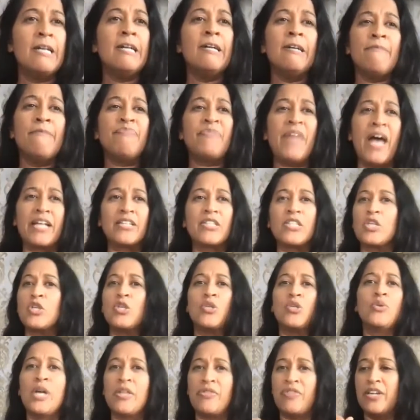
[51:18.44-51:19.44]
yeah, that,
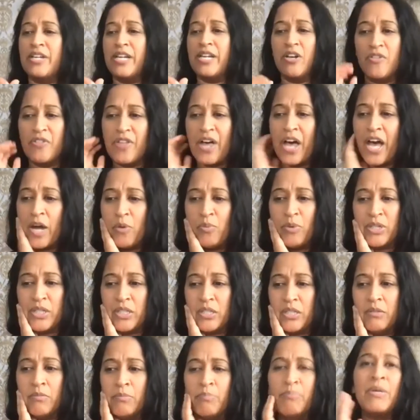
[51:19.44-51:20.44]
you hit the nail on the head with
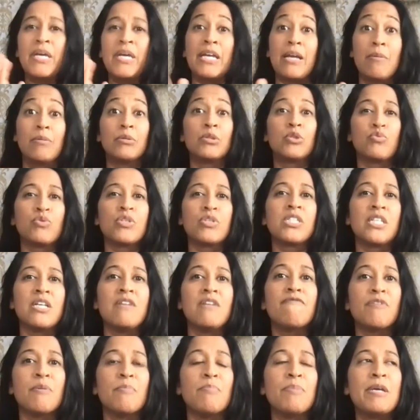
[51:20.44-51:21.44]
the being able to
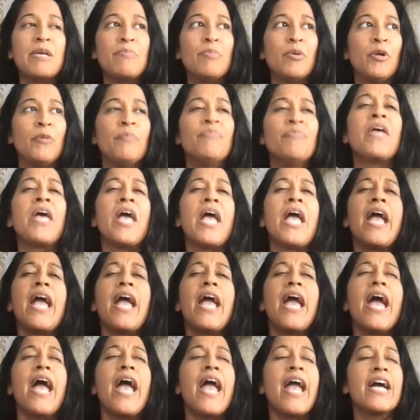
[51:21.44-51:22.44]
receive from people
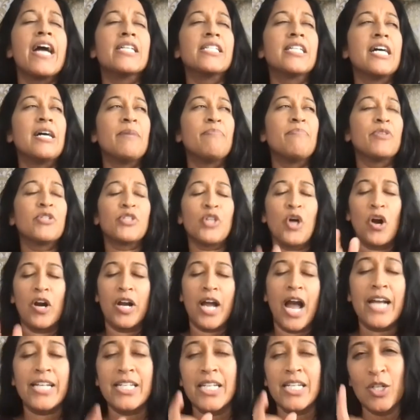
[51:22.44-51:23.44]
and um,
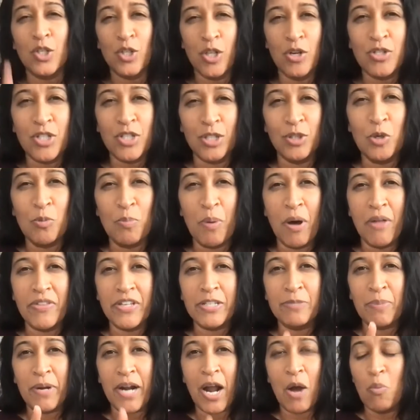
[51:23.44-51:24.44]
sorry i didn't close the loop on
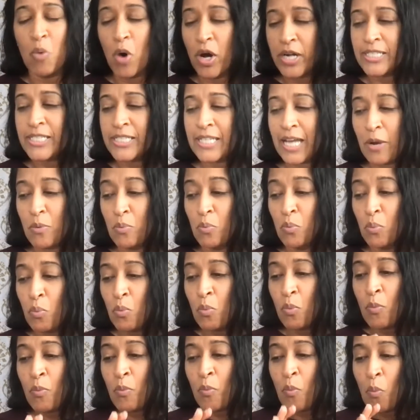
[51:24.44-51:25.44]
this but i want to say okay.